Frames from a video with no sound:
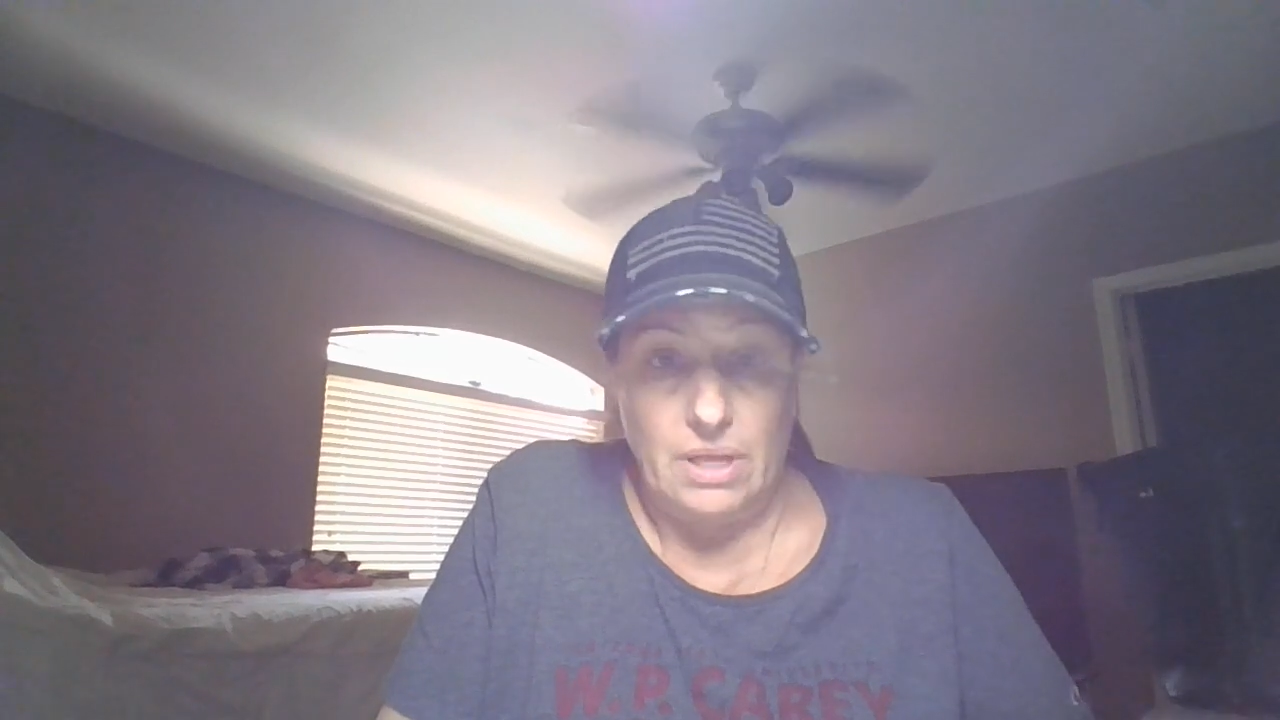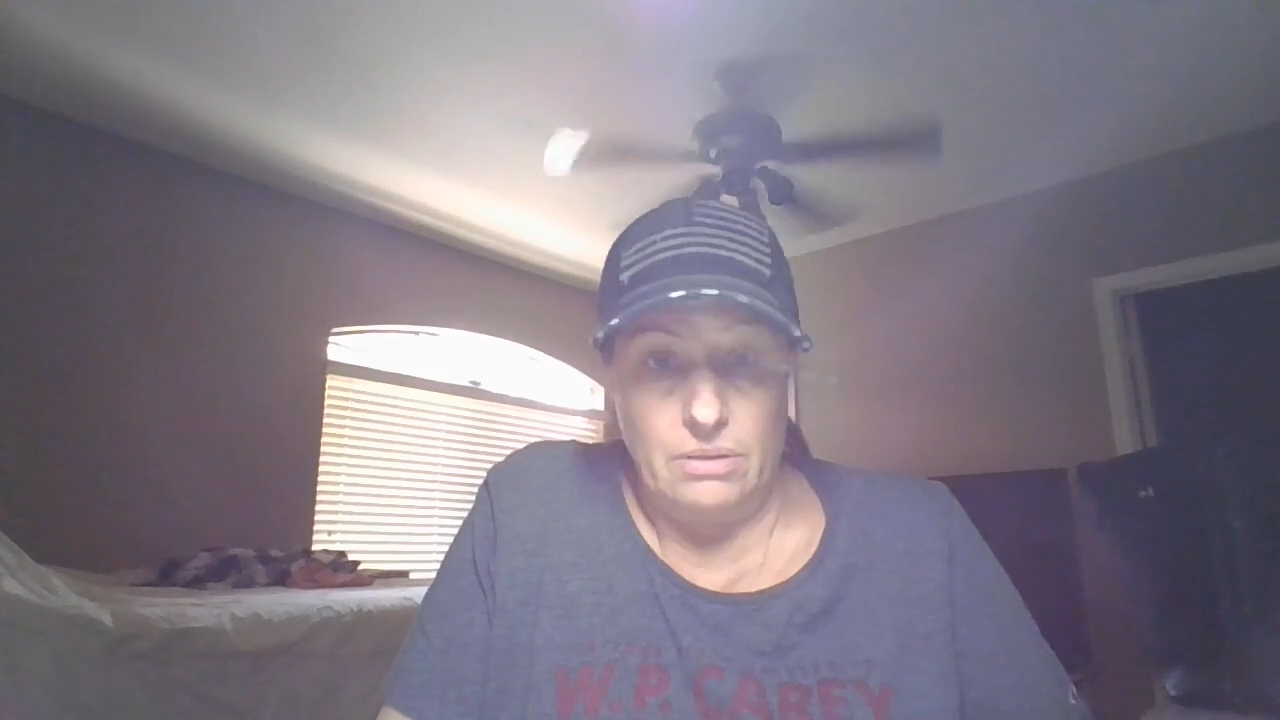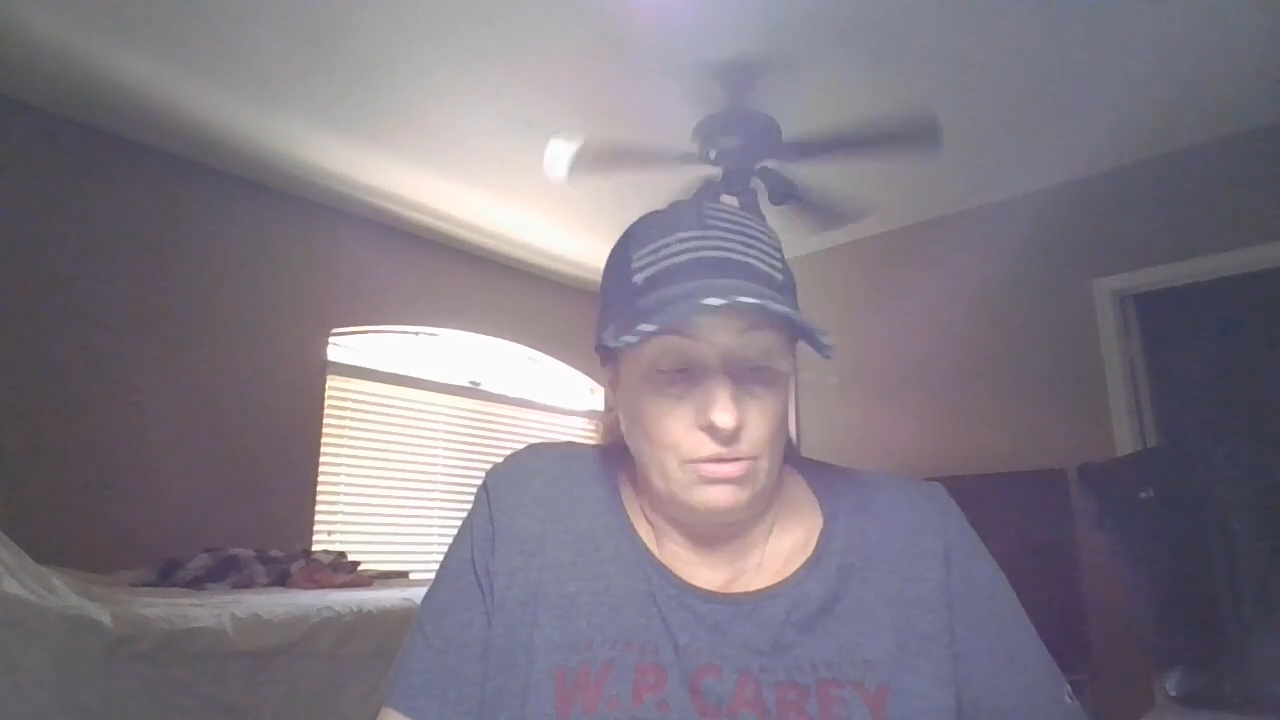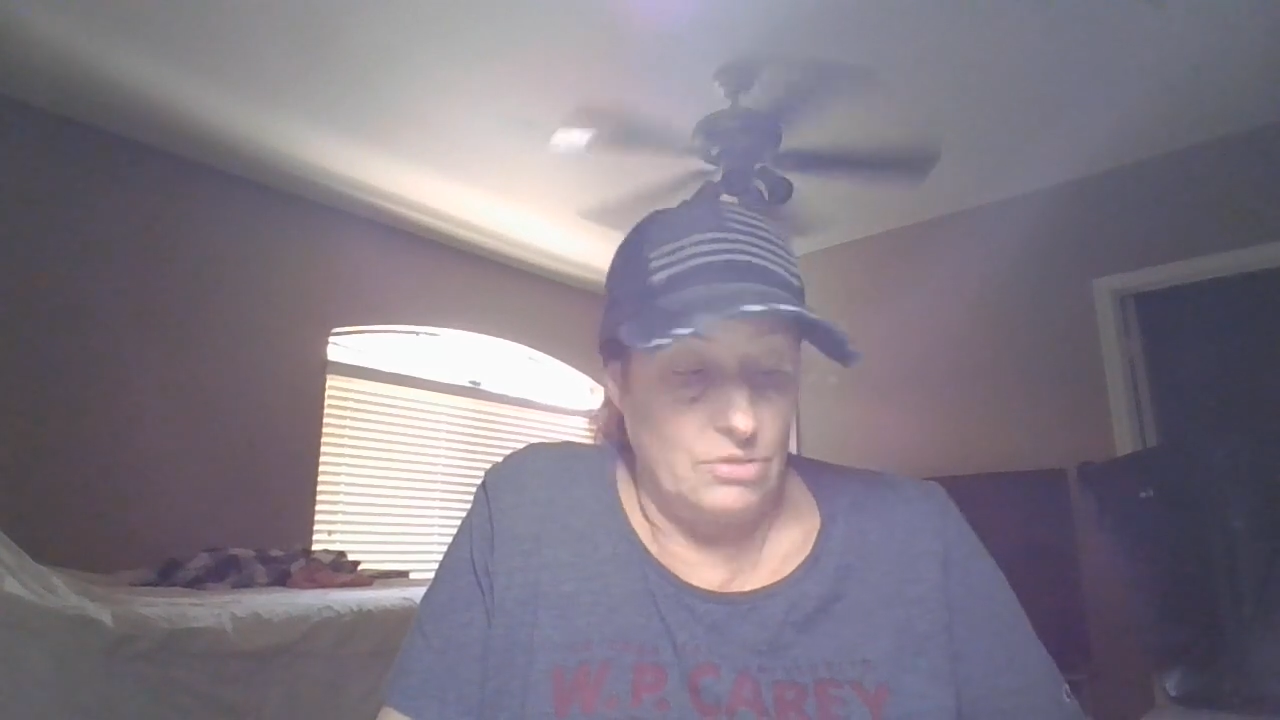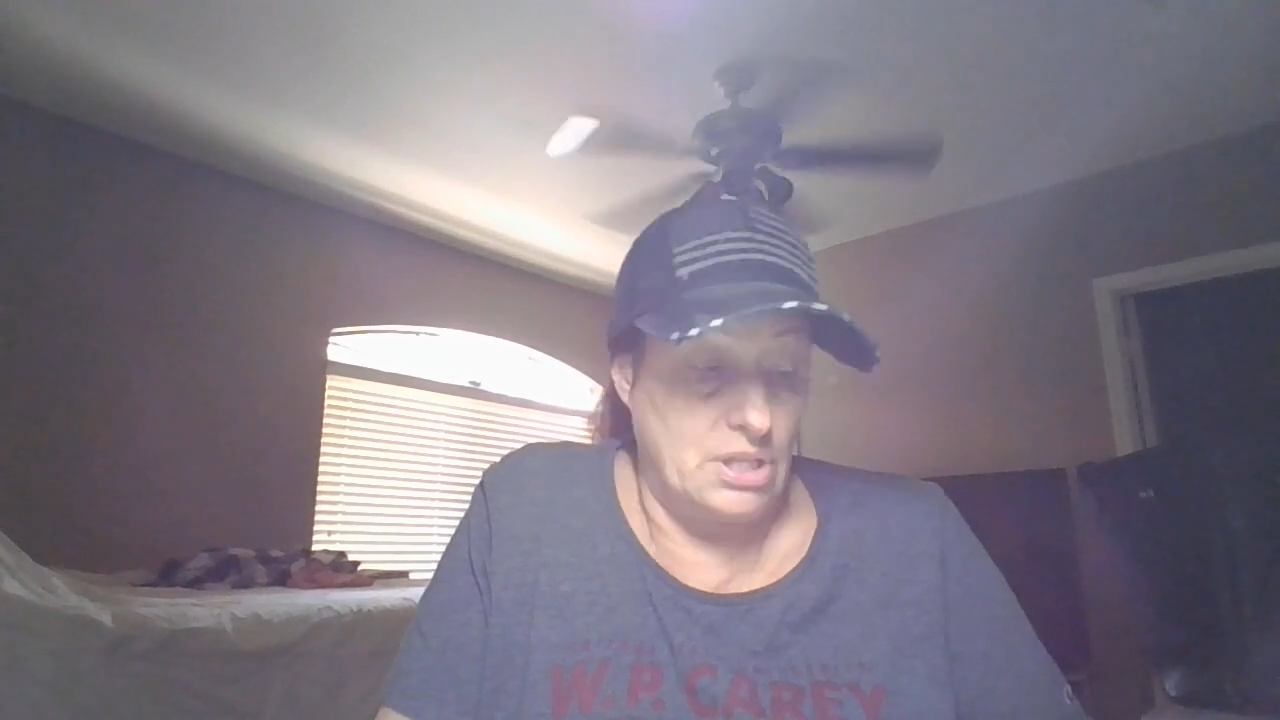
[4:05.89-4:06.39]

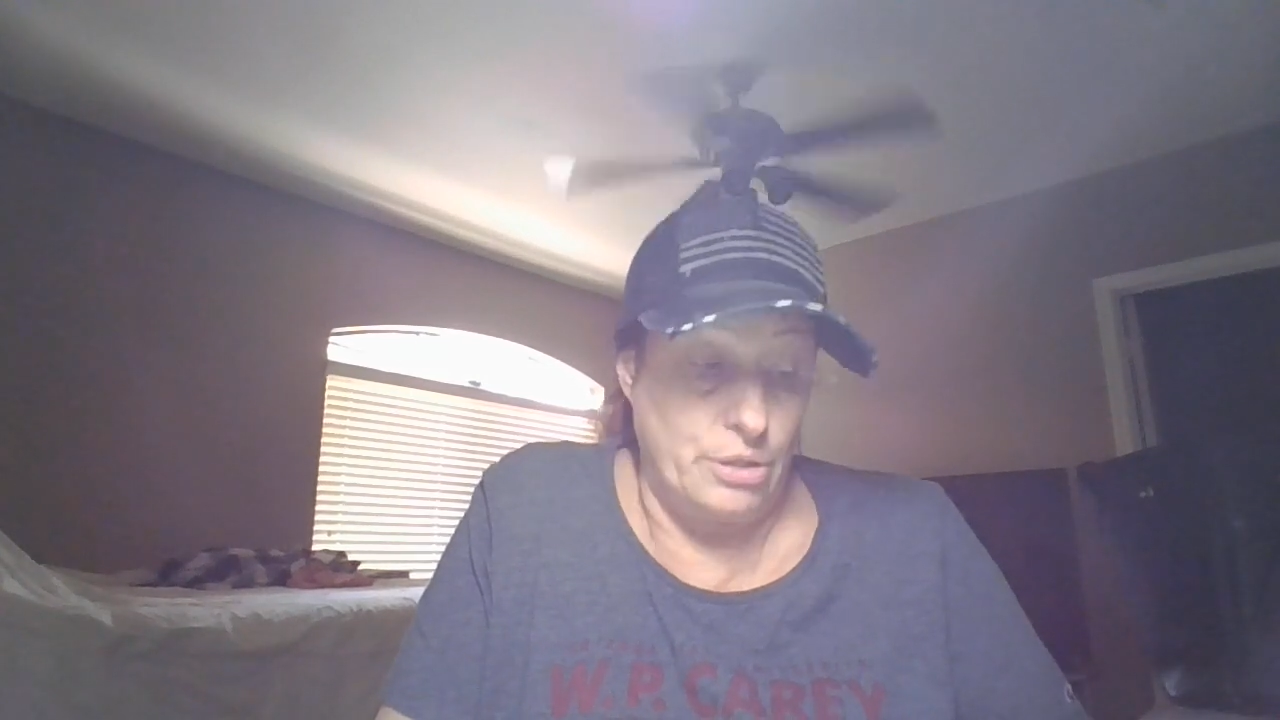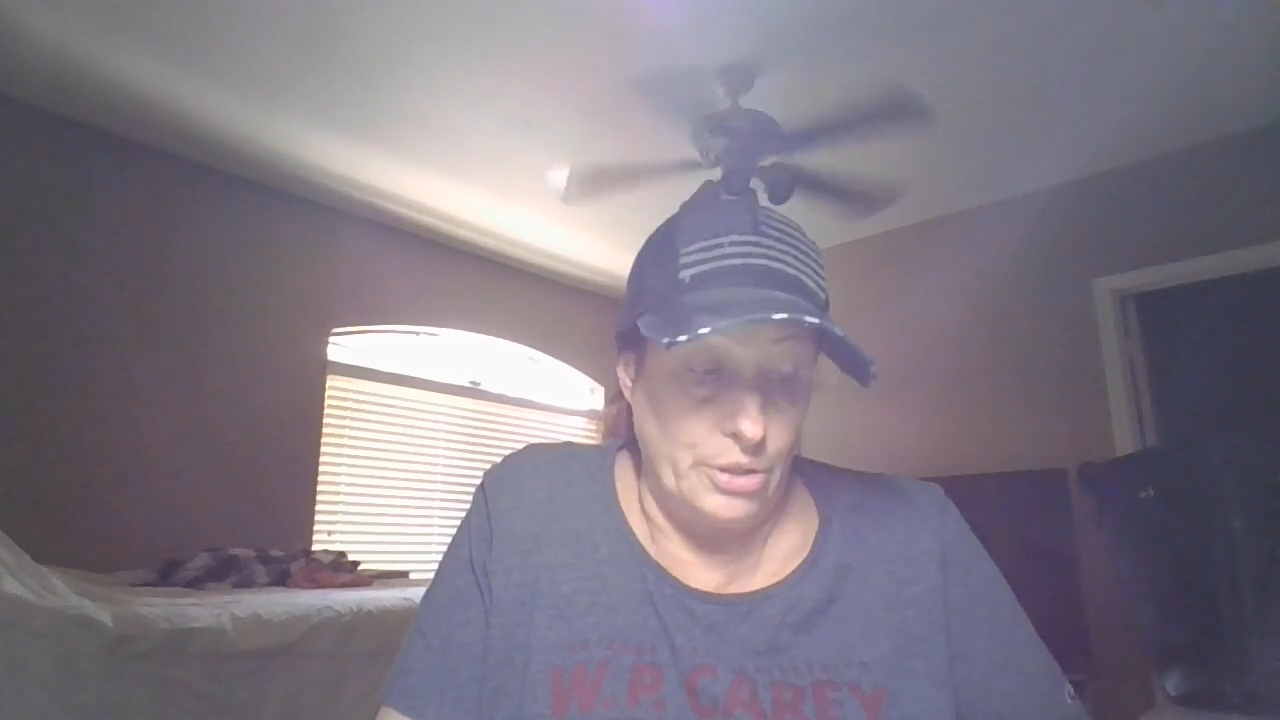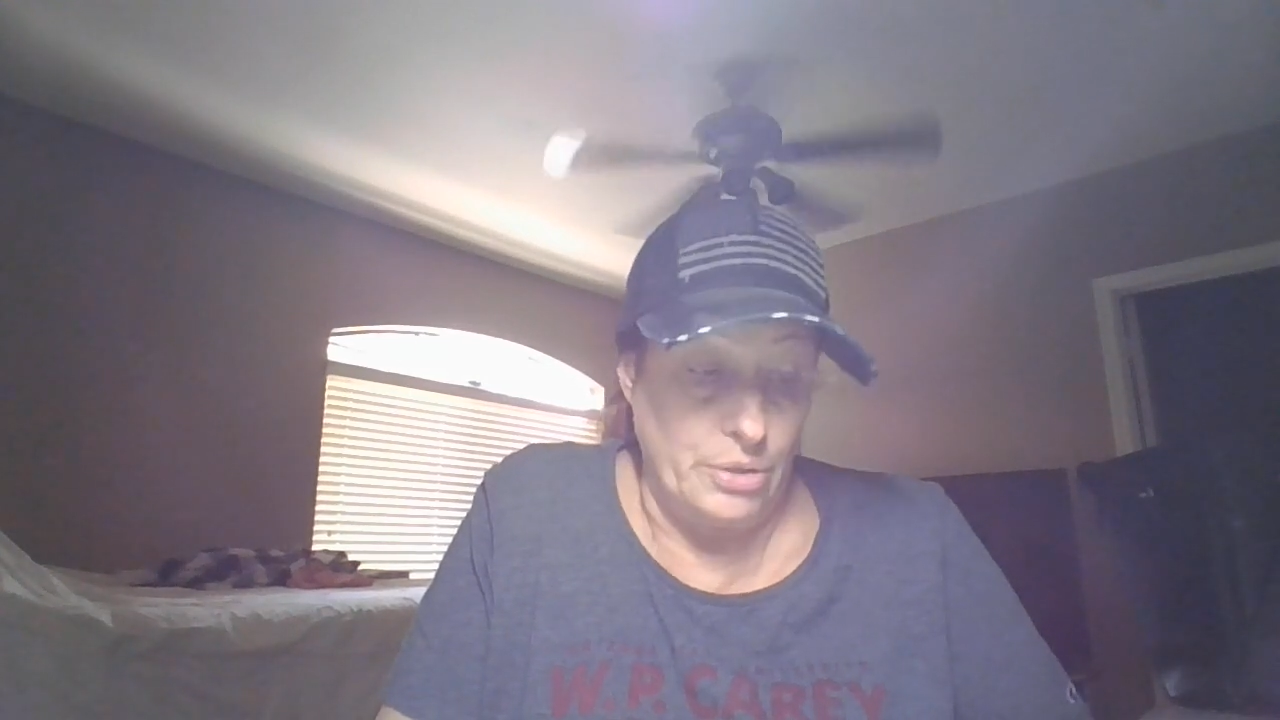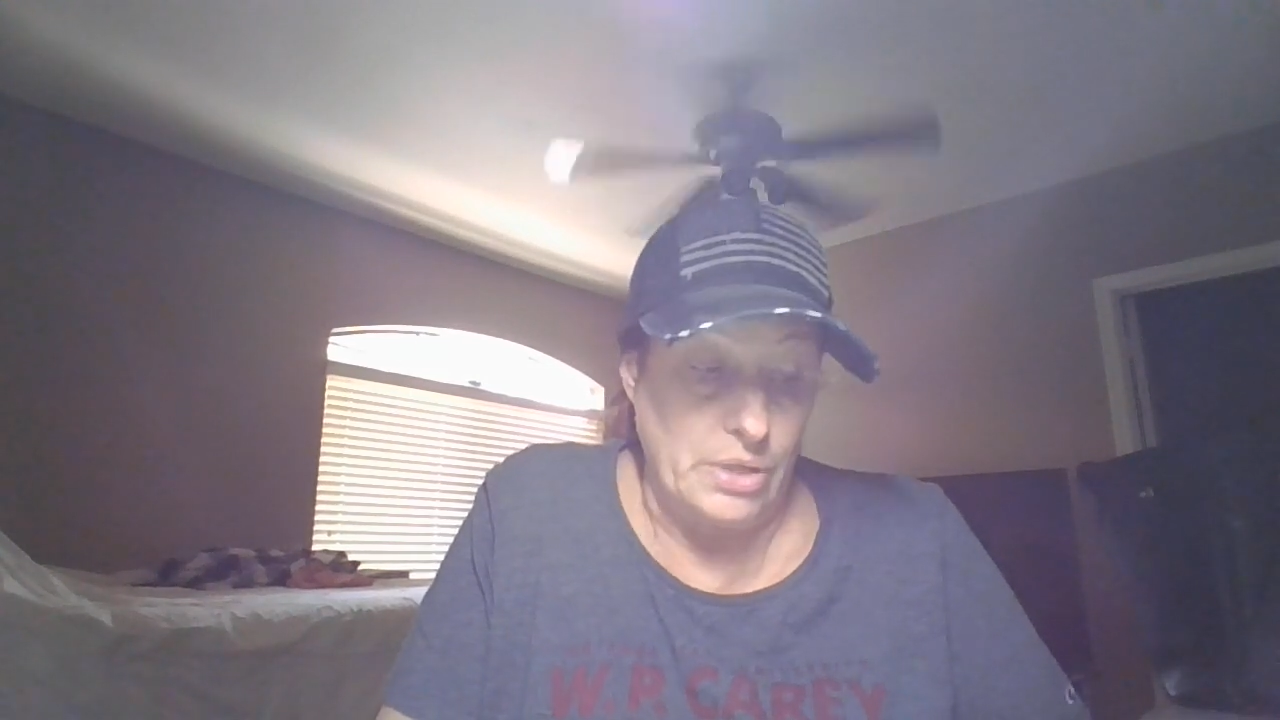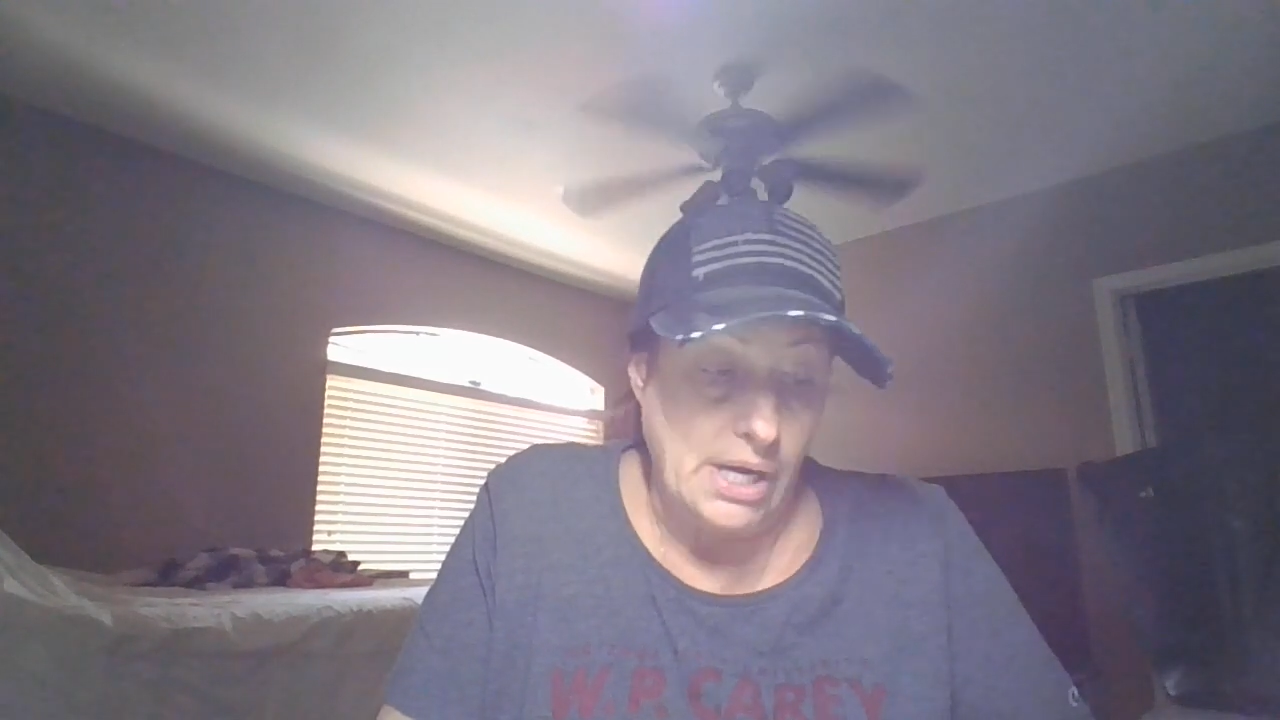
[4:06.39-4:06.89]
Those
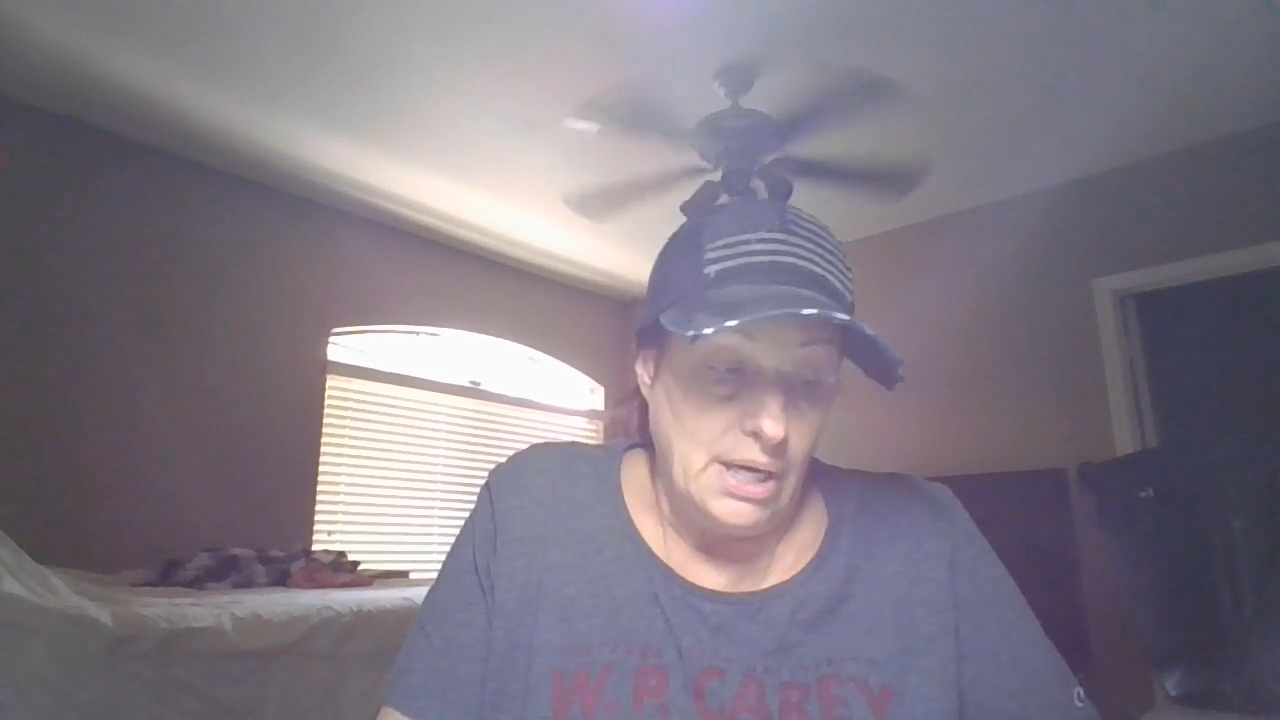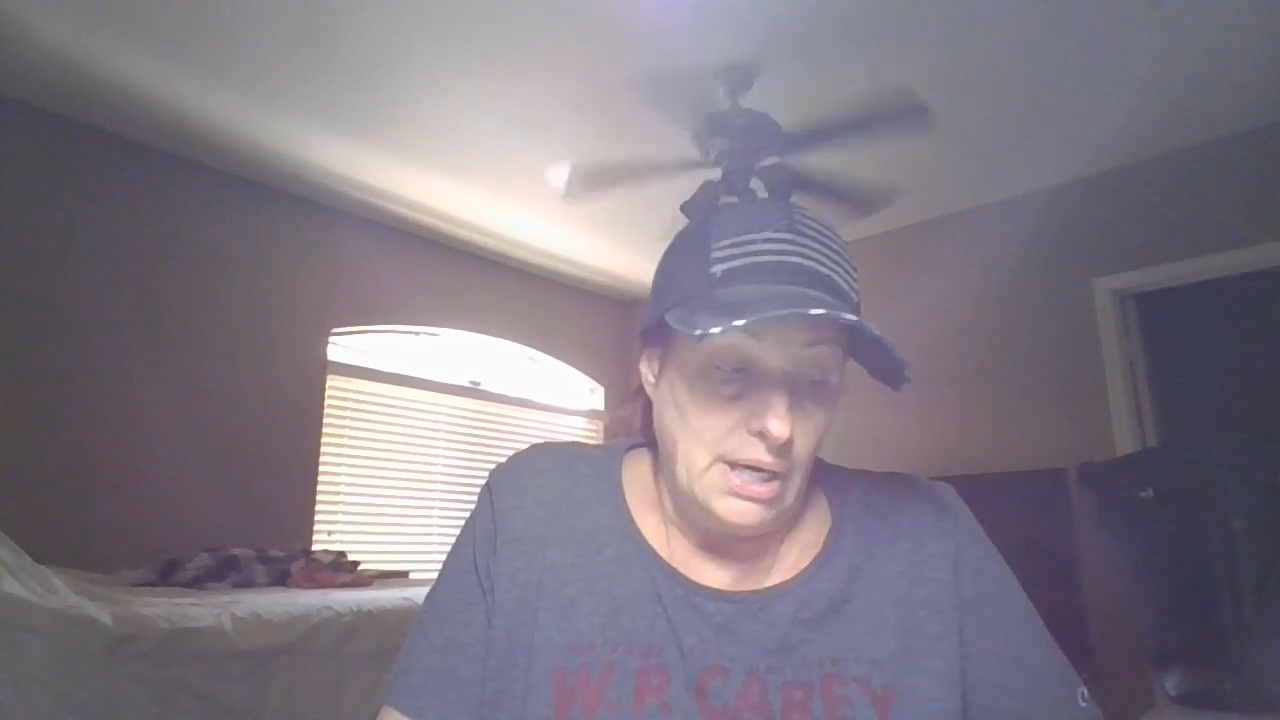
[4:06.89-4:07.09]
include